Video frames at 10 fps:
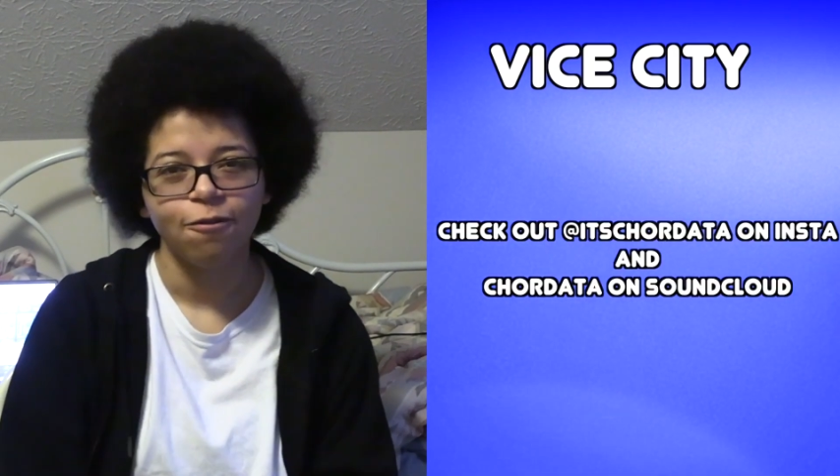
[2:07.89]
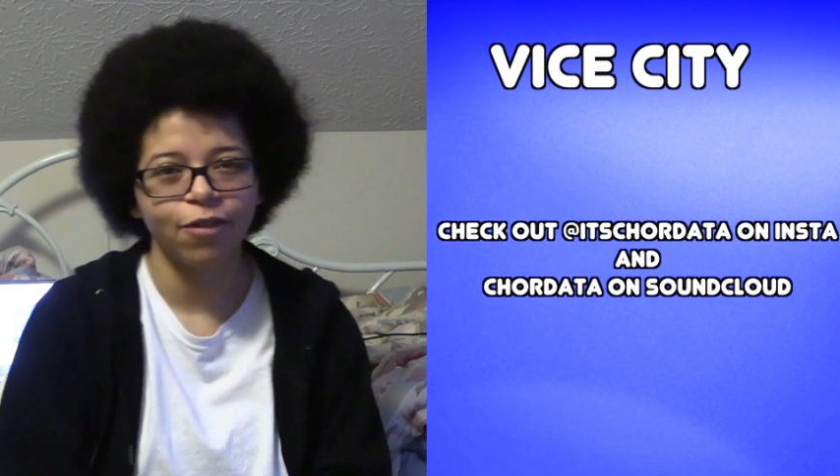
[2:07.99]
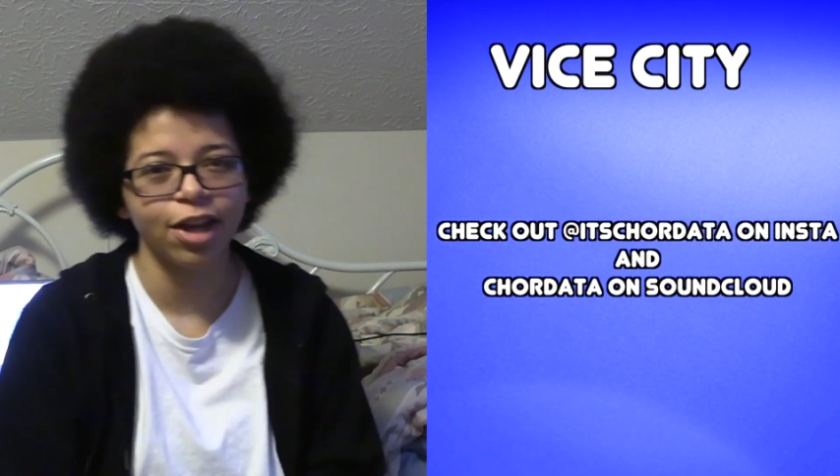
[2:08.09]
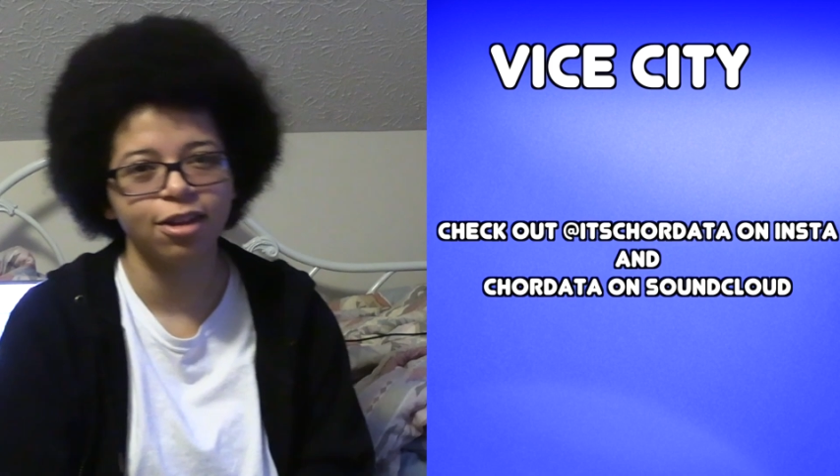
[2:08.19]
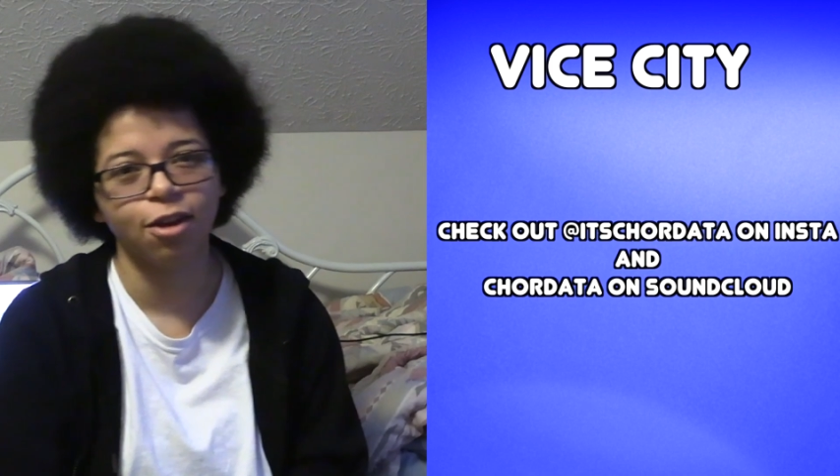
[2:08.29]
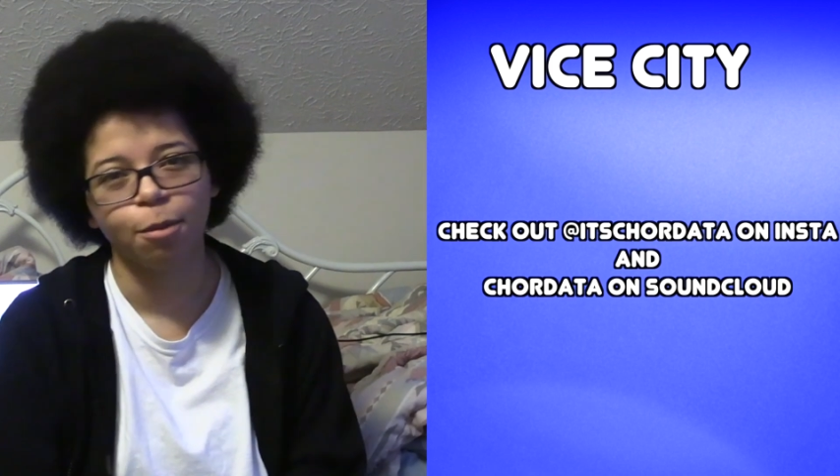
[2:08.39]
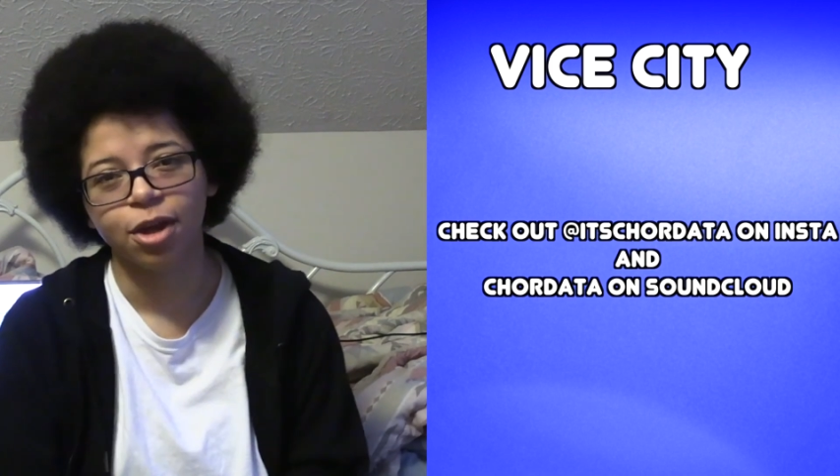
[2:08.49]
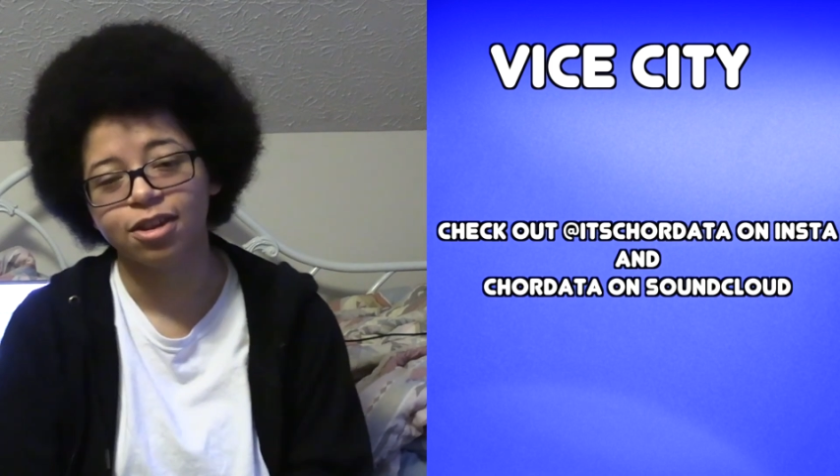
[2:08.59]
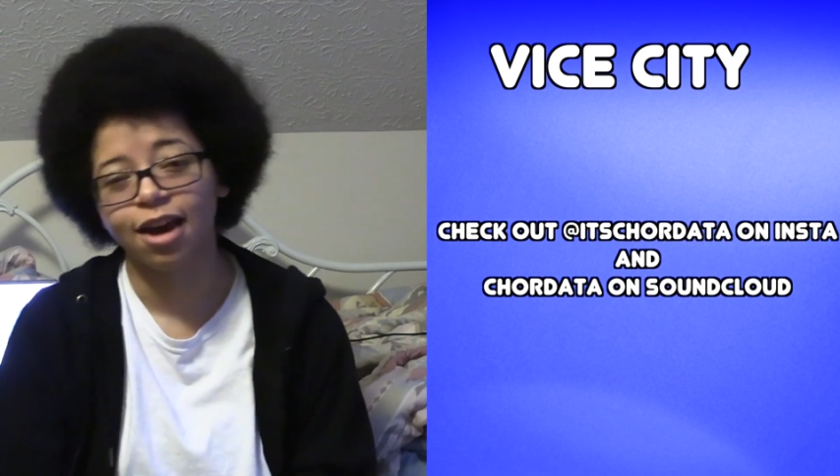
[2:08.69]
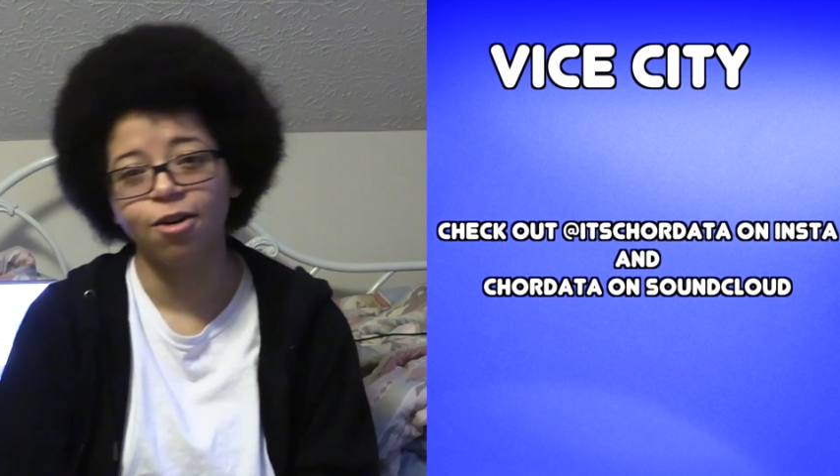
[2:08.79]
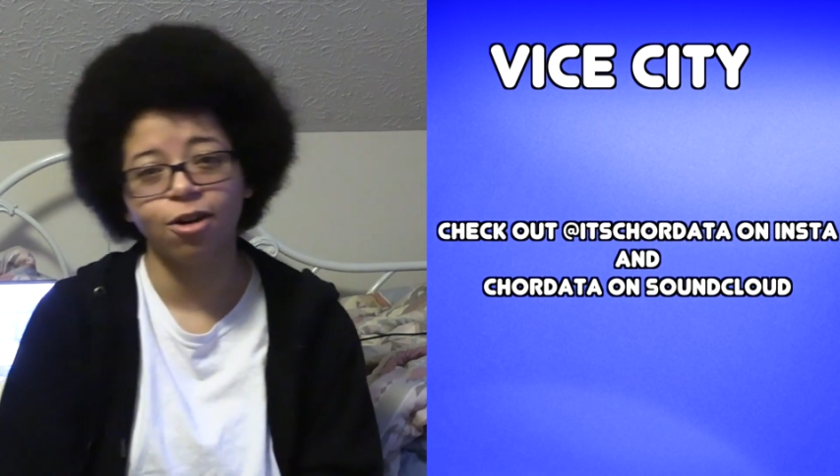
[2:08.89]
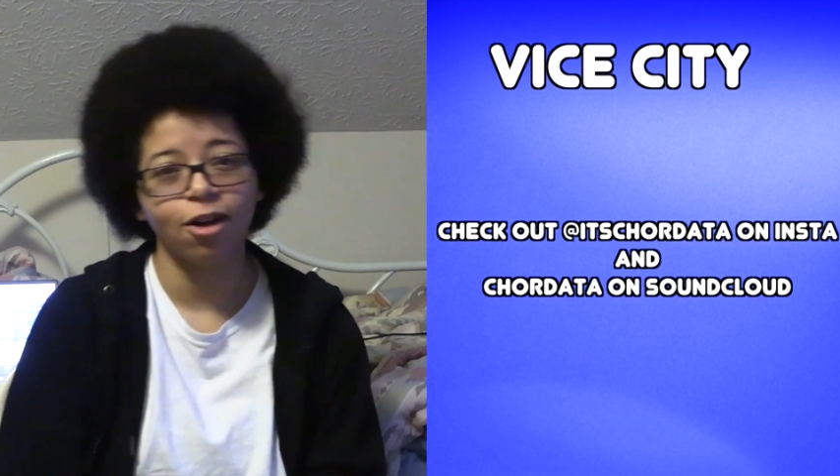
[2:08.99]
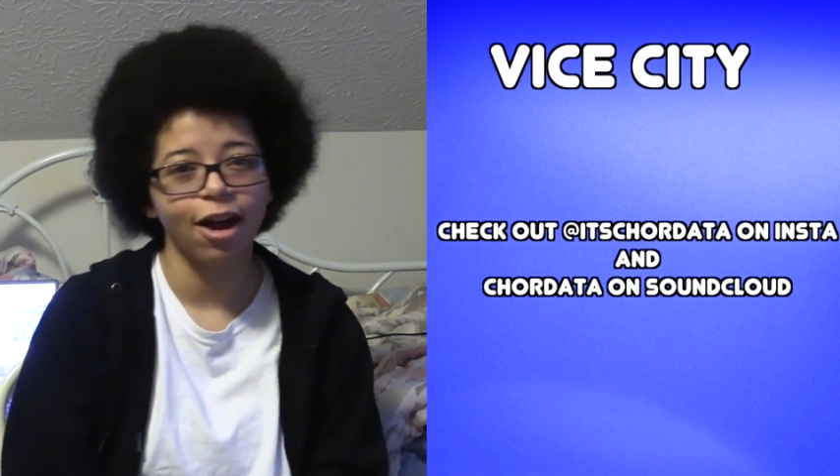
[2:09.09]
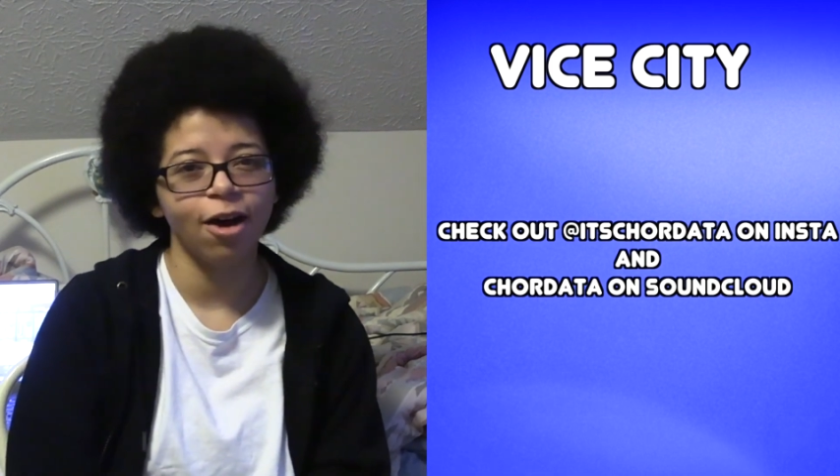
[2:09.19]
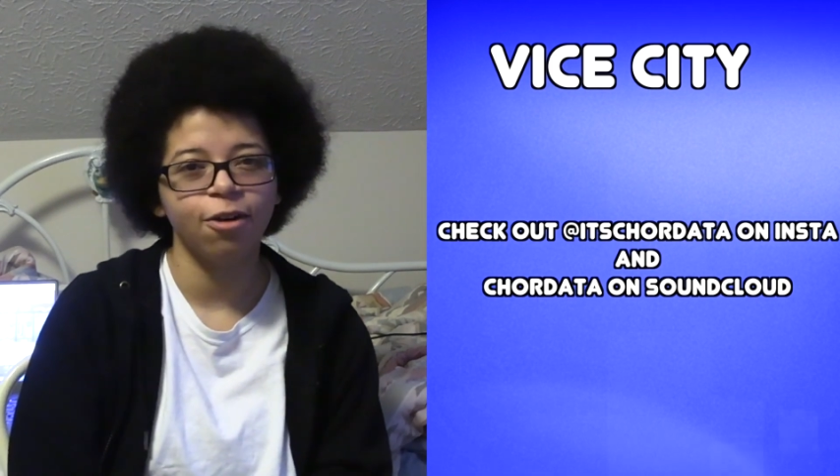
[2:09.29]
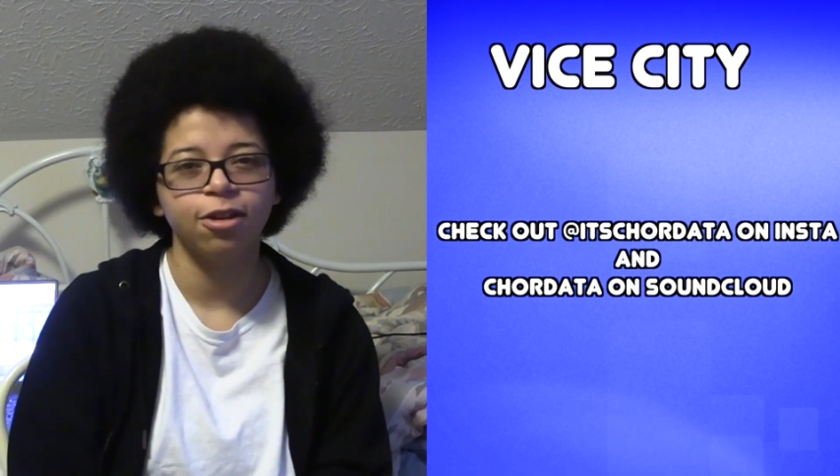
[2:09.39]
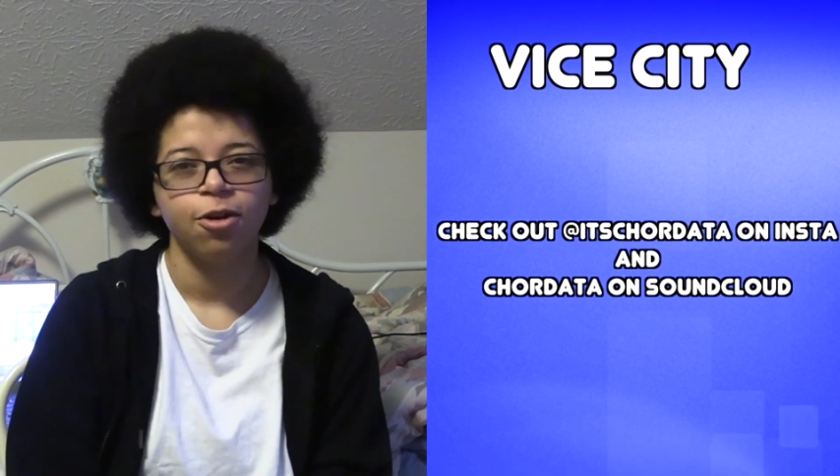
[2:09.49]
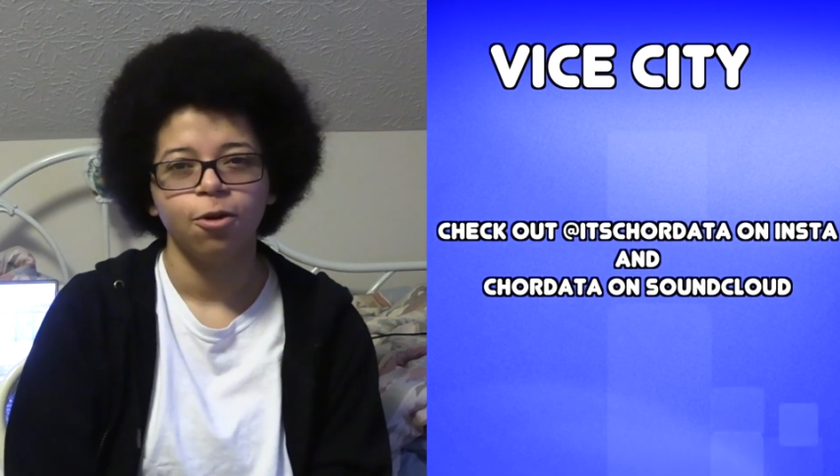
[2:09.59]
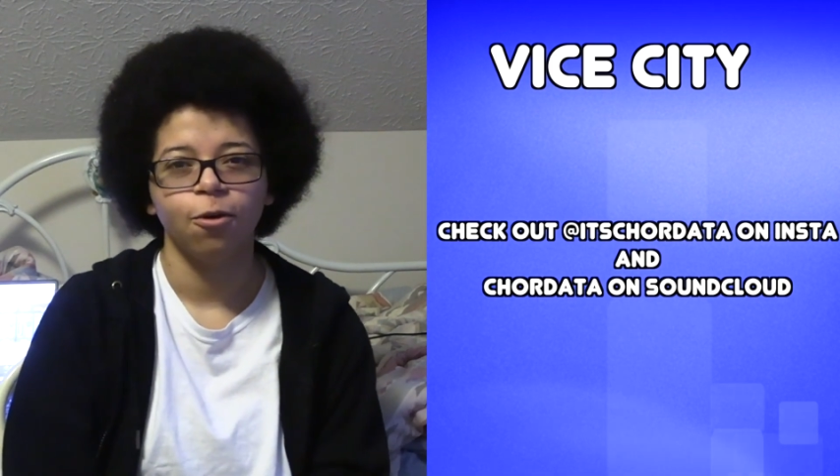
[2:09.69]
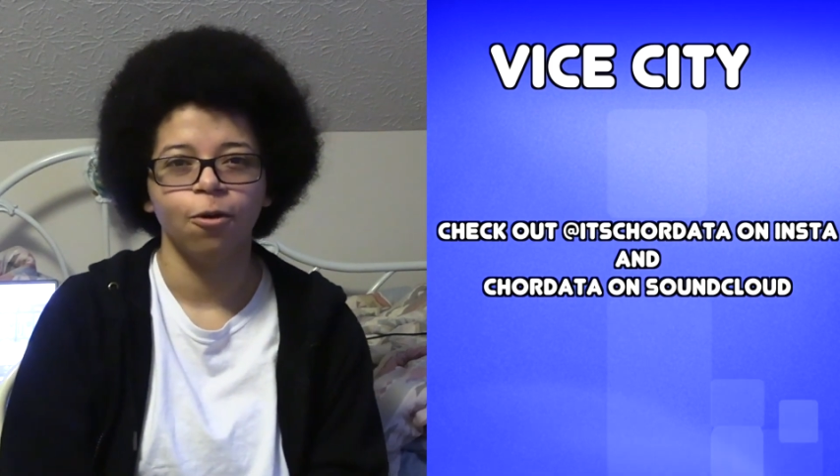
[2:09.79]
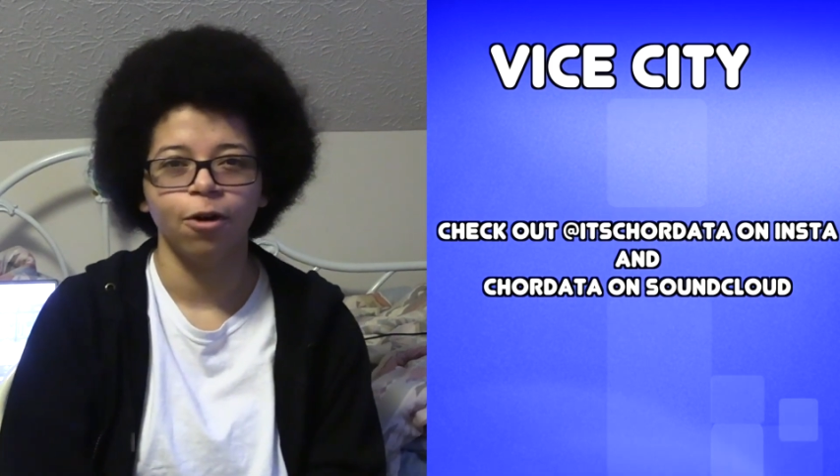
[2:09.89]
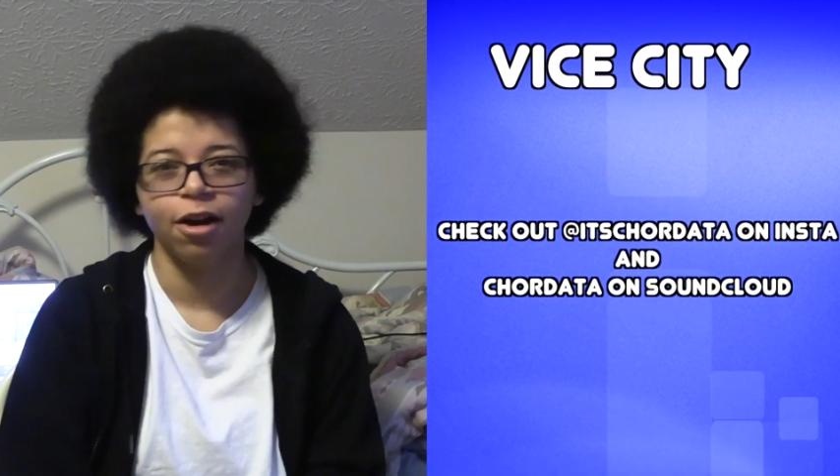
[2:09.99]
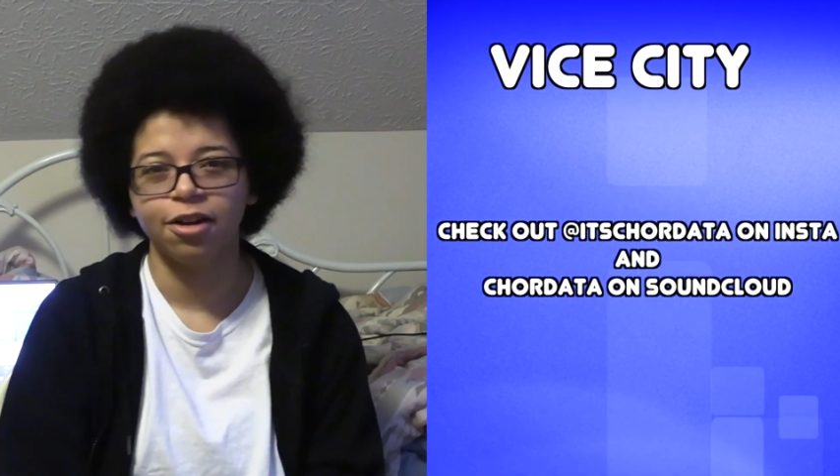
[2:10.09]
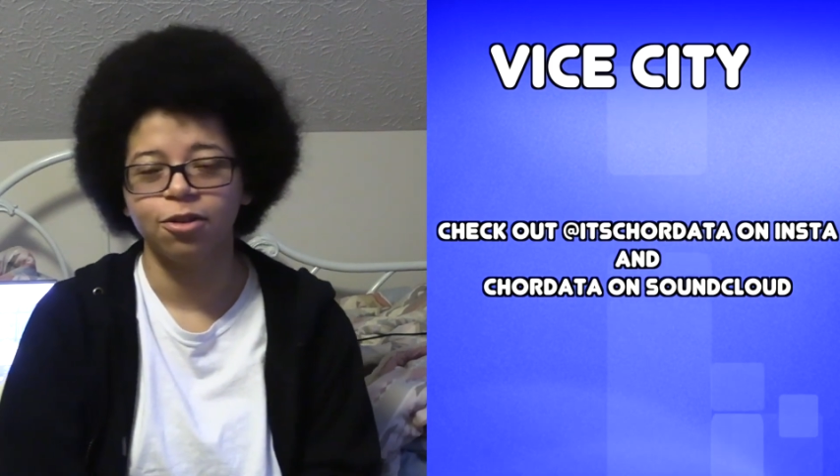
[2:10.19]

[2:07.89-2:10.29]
find it on my SoundCloud or